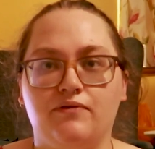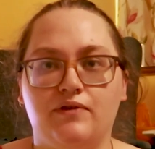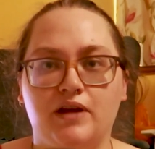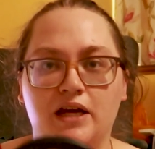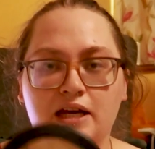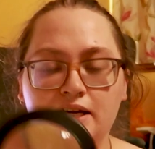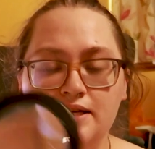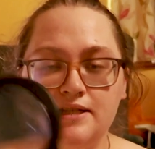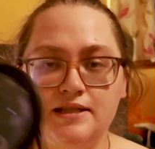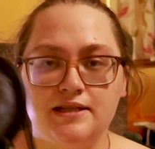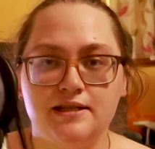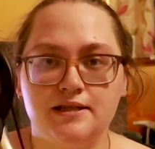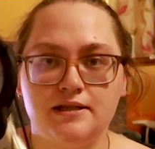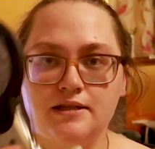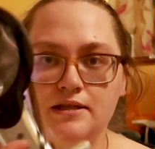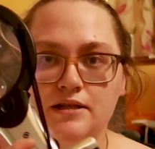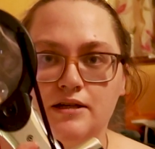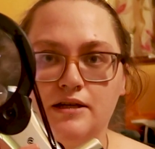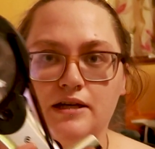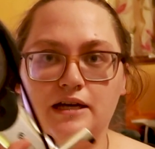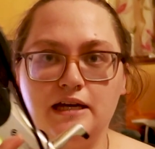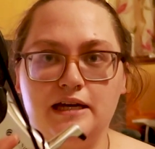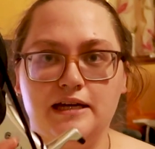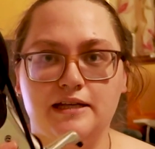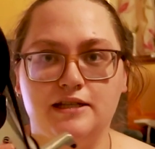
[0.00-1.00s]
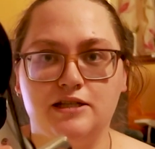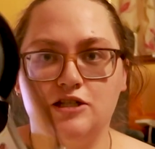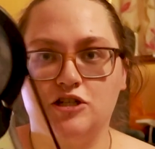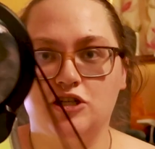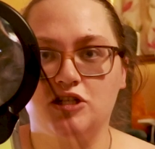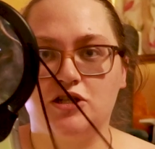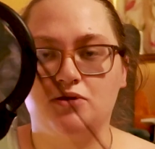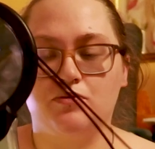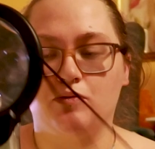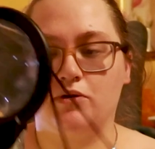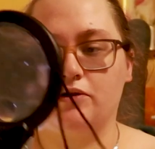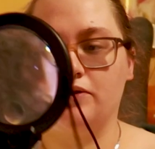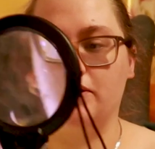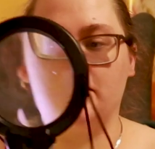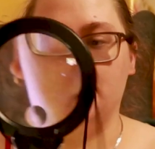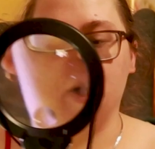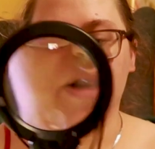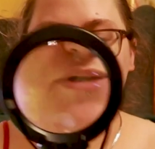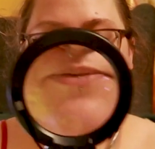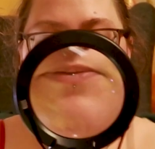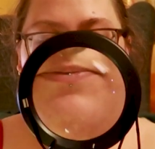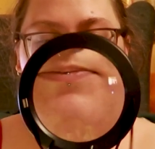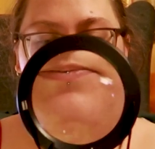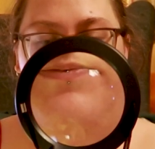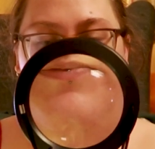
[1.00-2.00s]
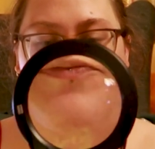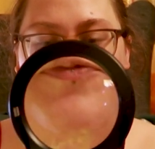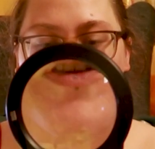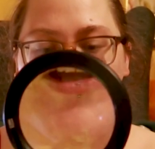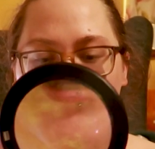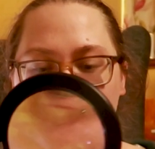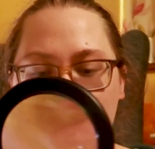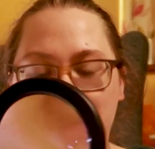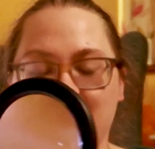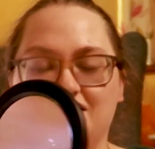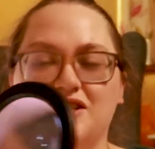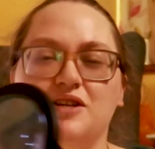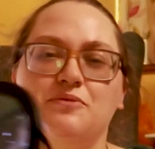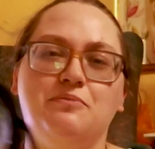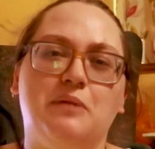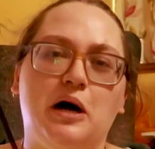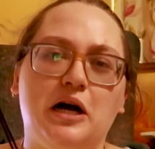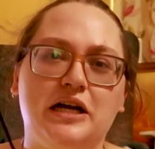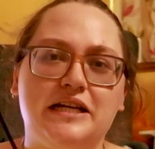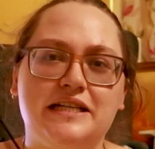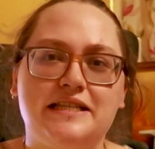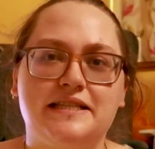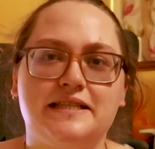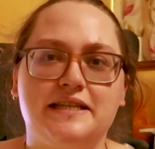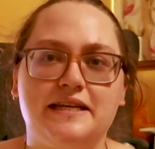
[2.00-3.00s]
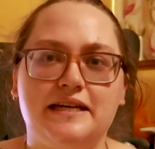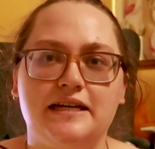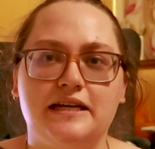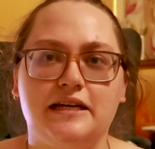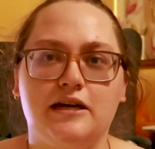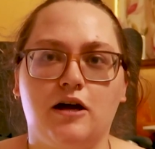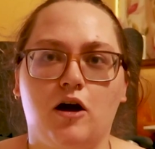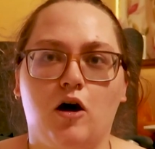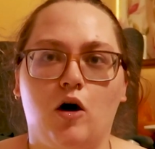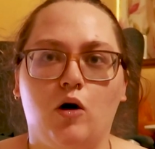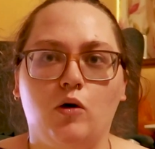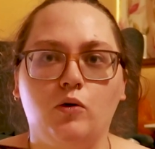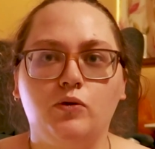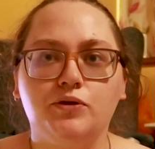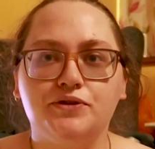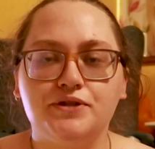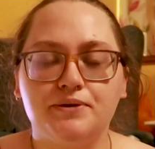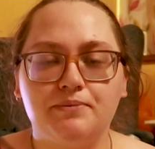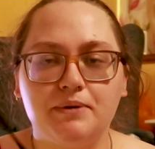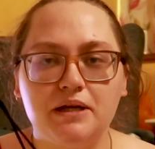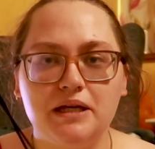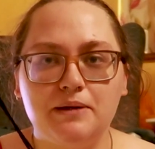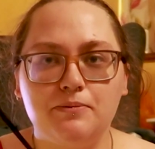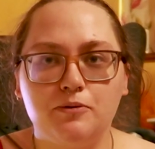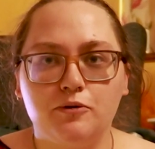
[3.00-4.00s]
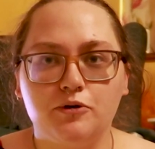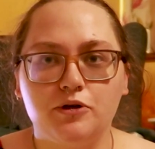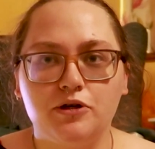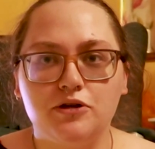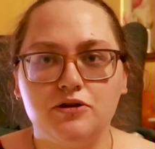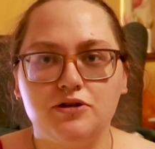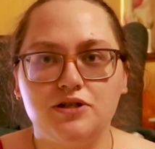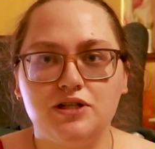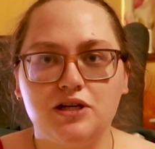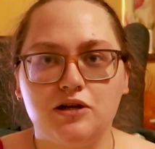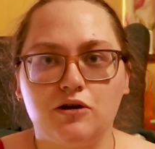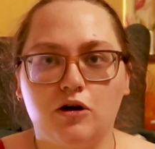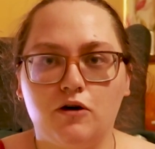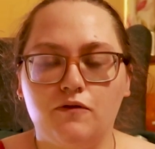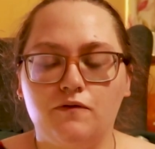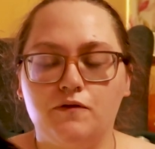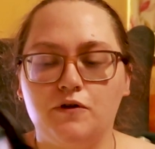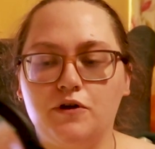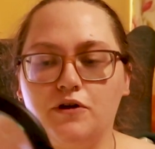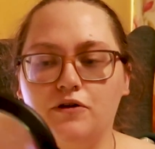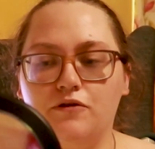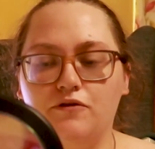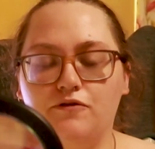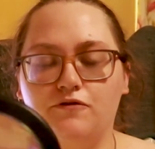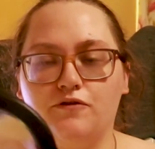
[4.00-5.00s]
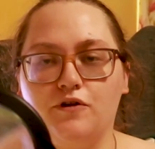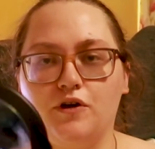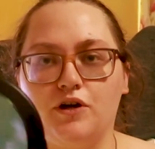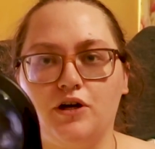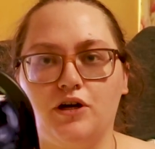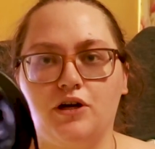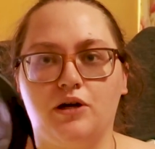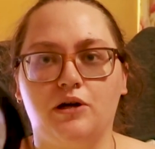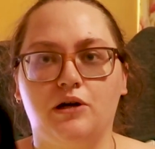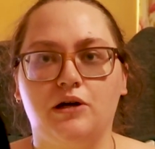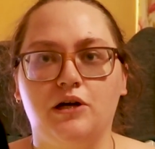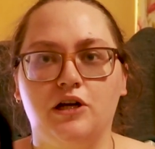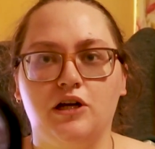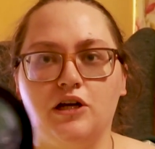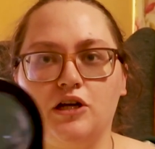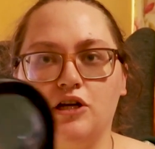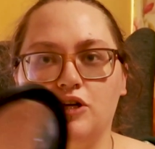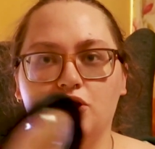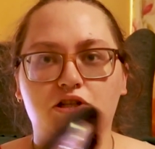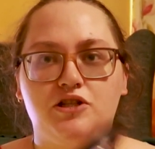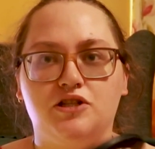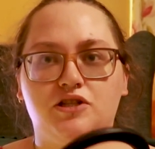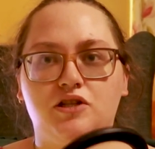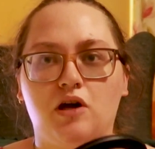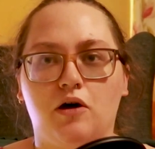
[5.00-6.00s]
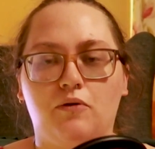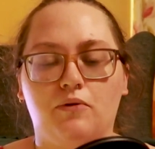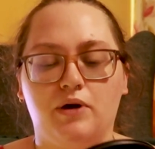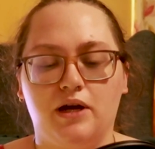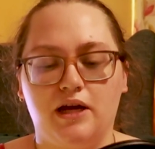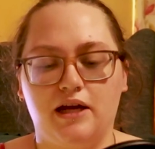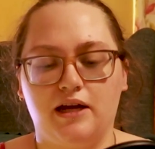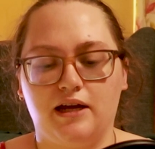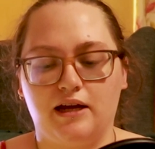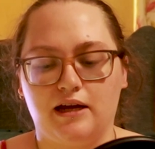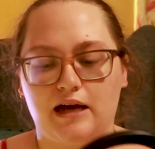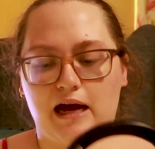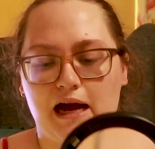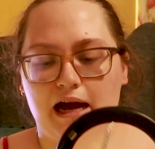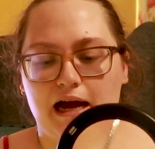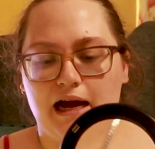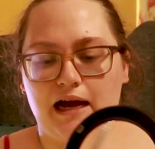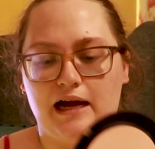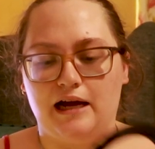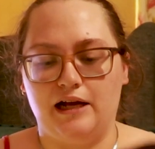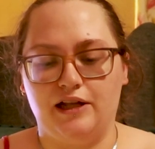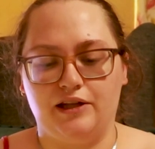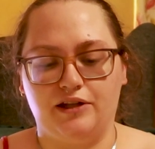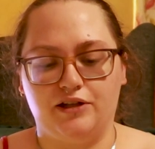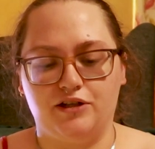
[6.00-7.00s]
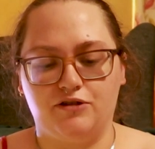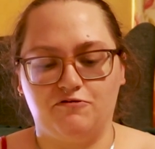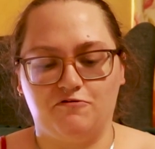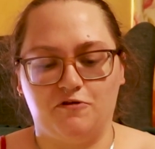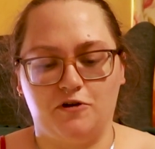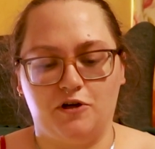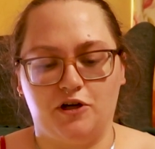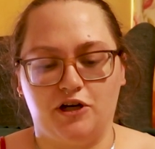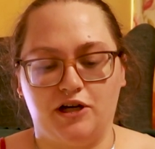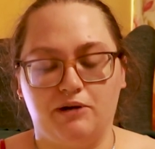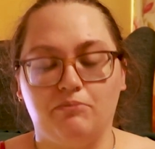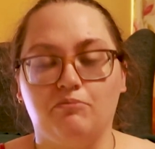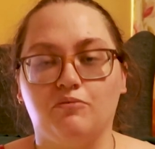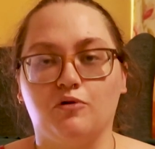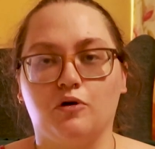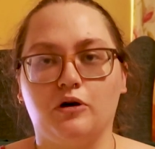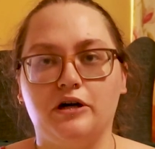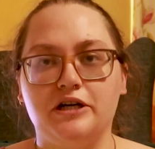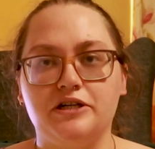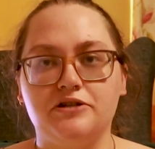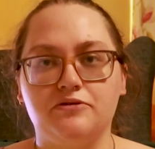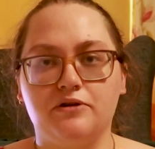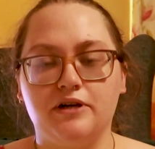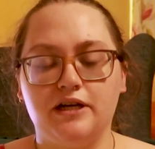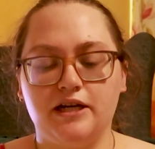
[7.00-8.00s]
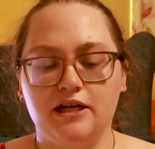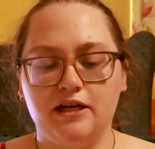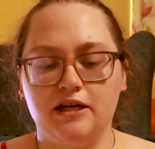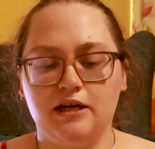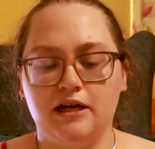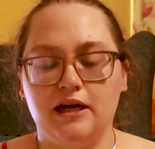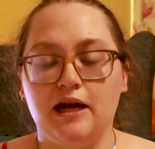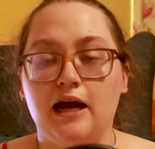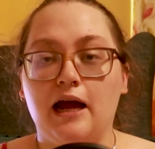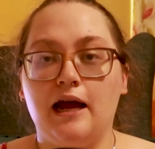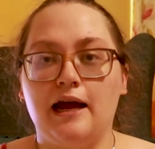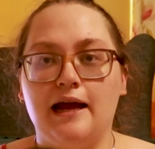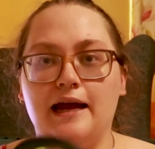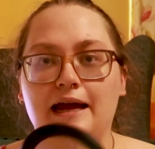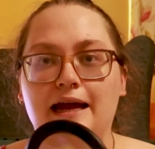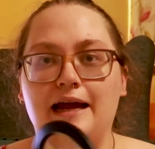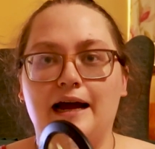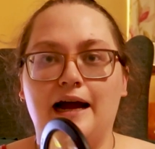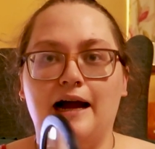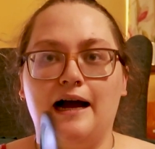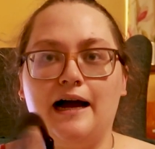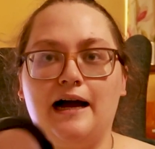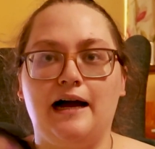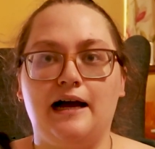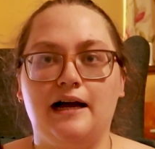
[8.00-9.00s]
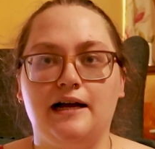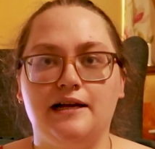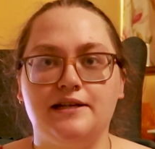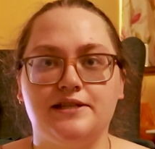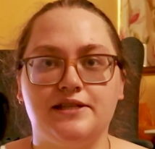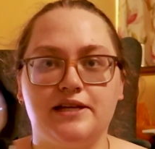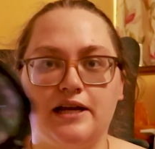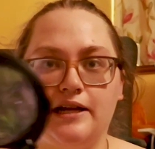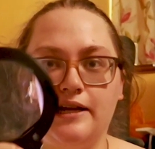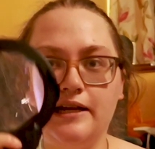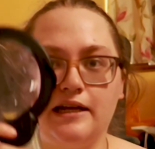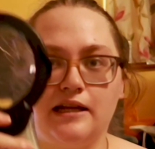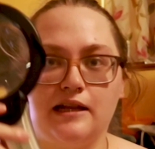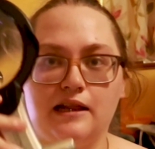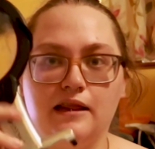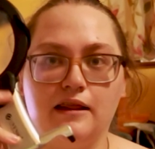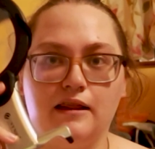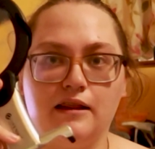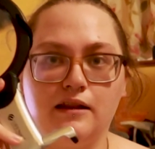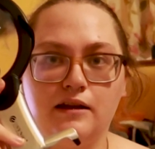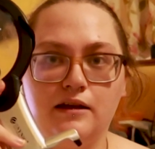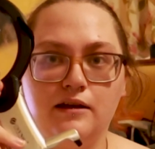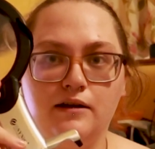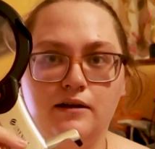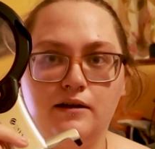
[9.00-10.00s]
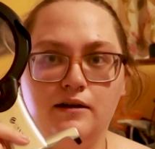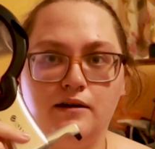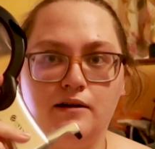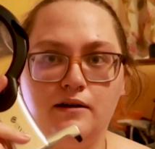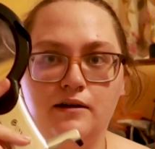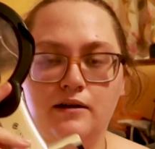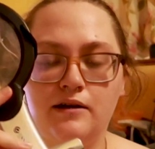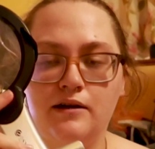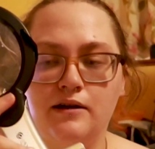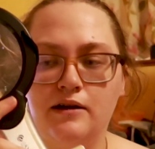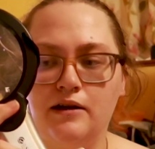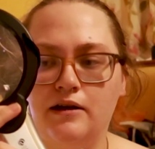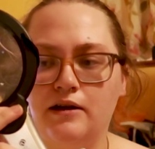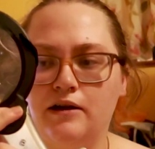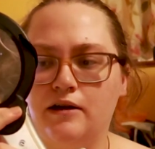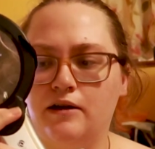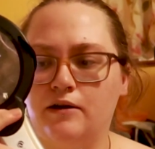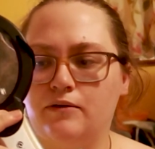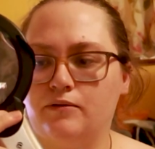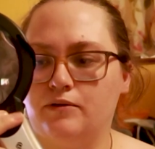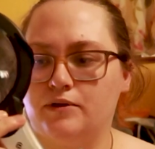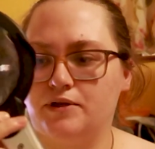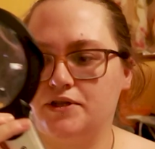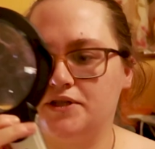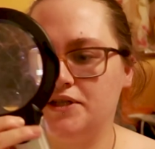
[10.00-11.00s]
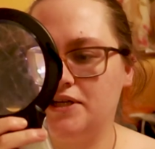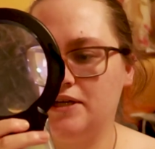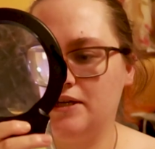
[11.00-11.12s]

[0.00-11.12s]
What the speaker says: this. It's just one of these things you might see older people using often for sewing and for embroidery. It has a little, one